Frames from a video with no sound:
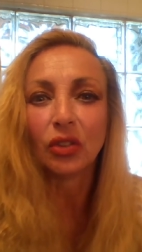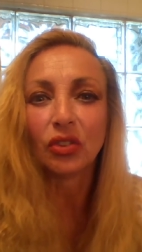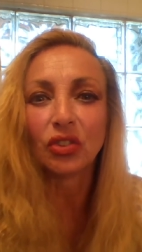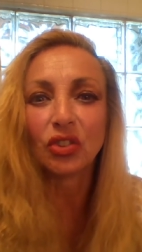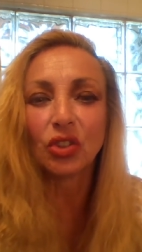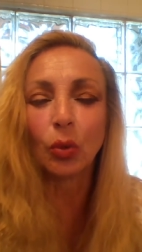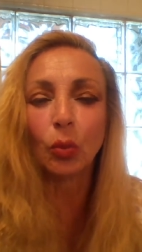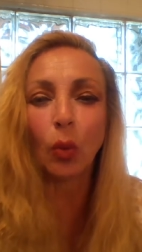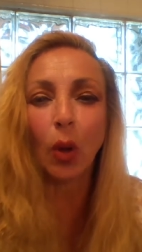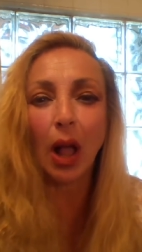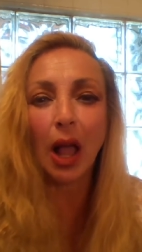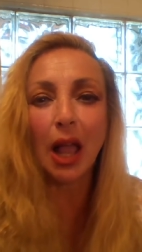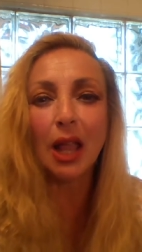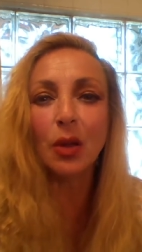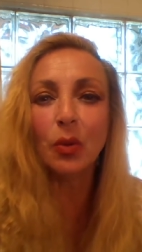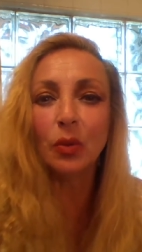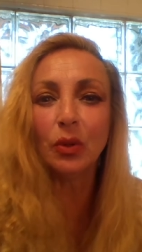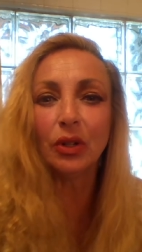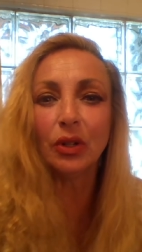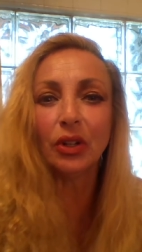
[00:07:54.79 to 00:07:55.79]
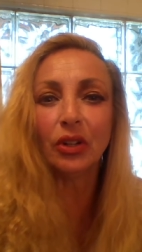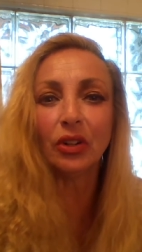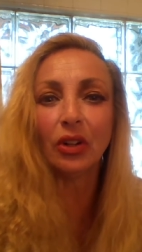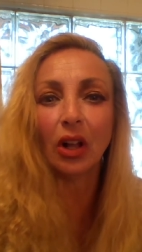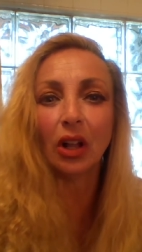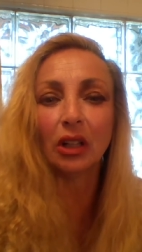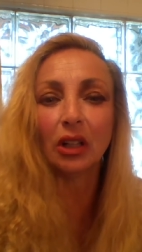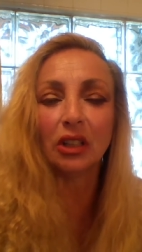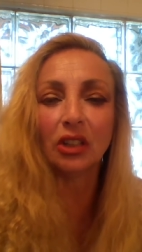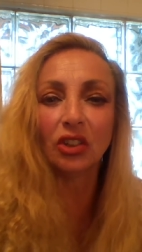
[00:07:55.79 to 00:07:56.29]
So why would
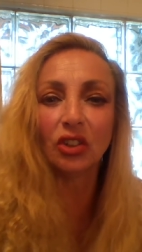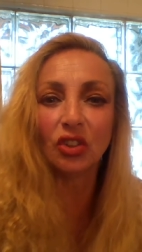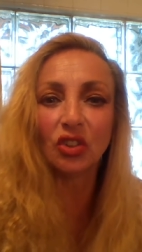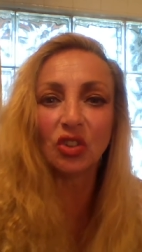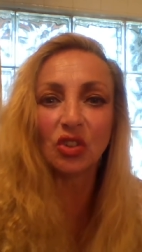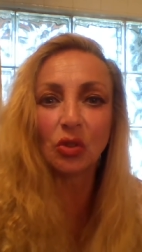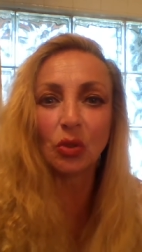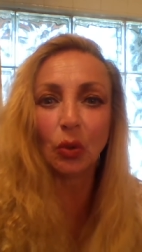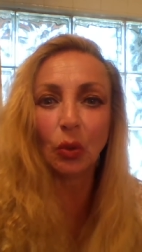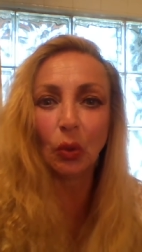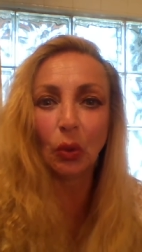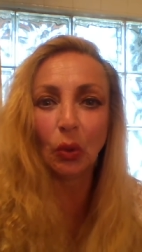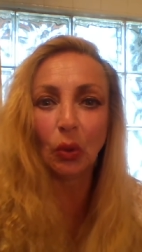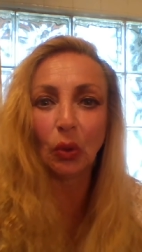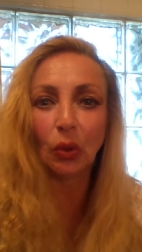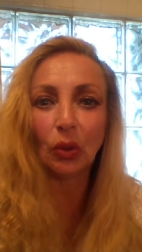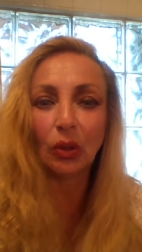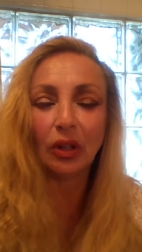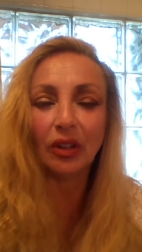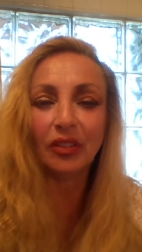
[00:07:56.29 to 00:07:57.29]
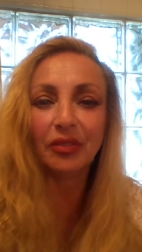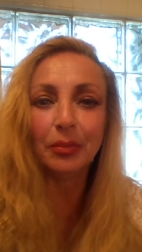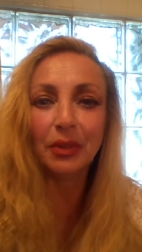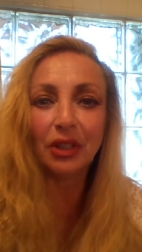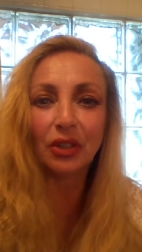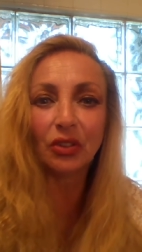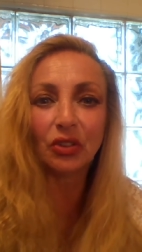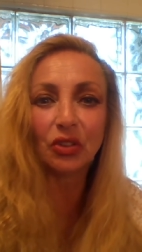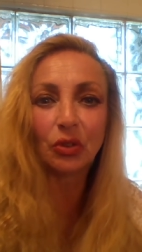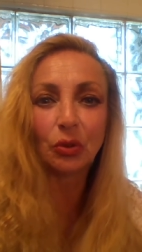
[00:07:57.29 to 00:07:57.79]
a little school of
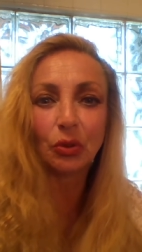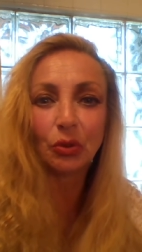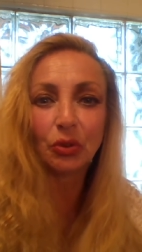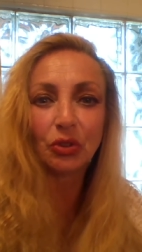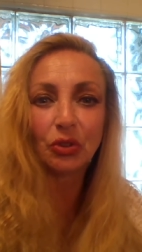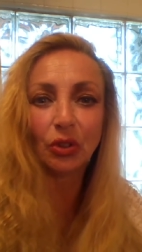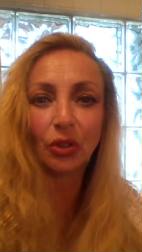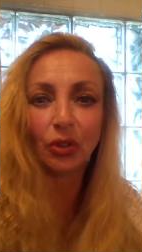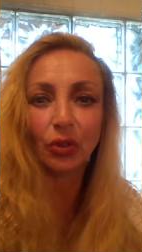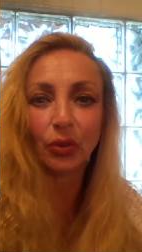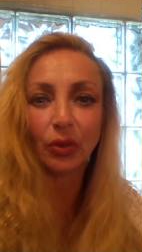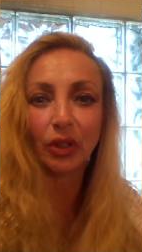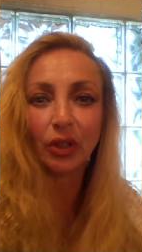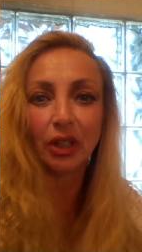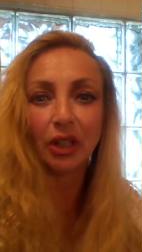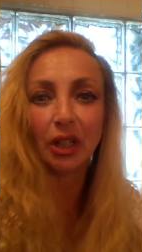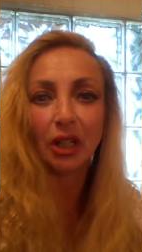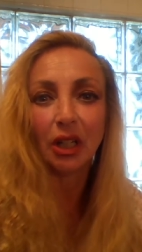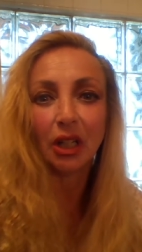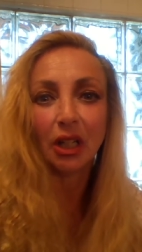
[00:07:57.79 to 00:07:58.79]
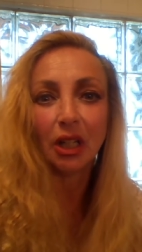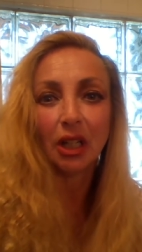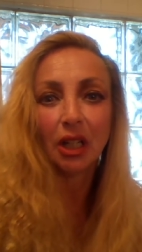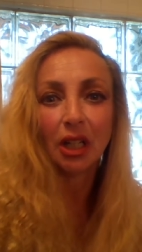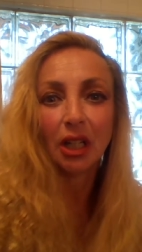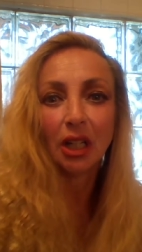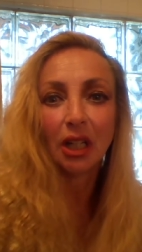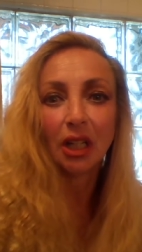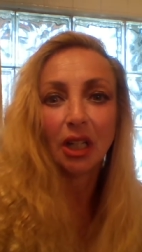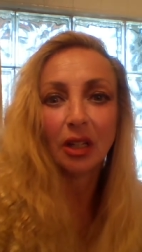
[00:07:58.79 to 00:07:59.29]
middle school children
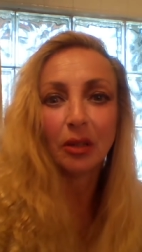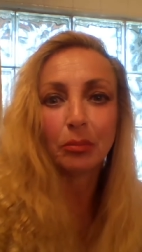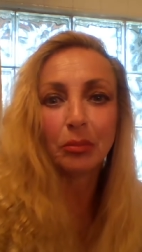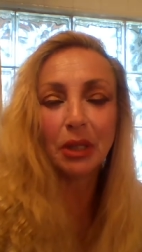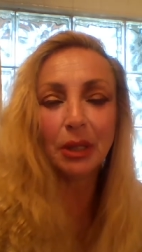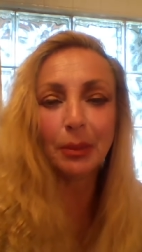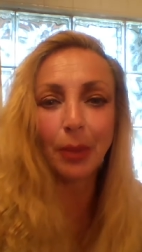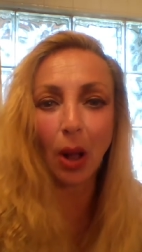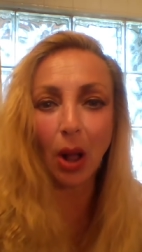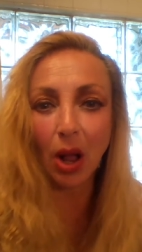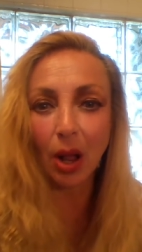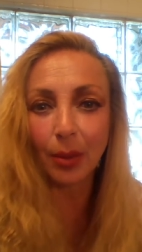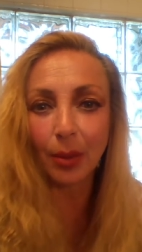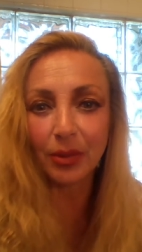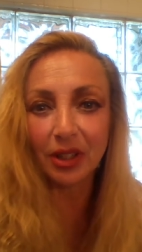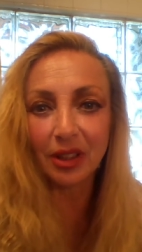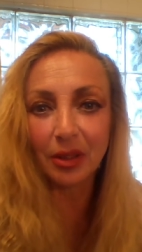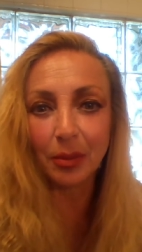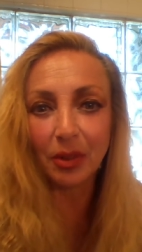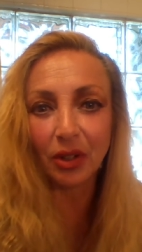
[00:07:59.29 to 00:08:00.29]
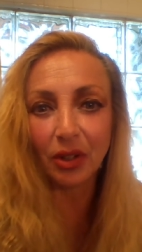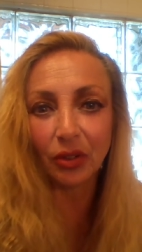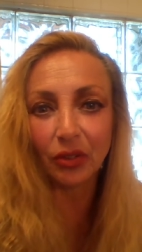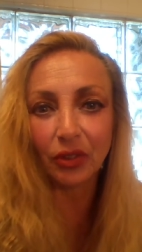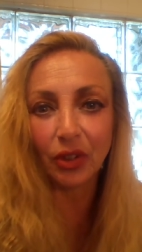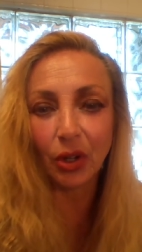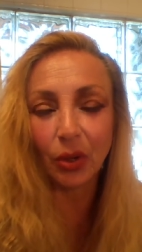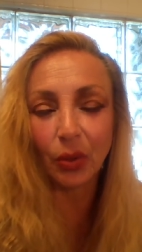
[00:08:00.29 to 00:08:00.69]
be bombed in the middle of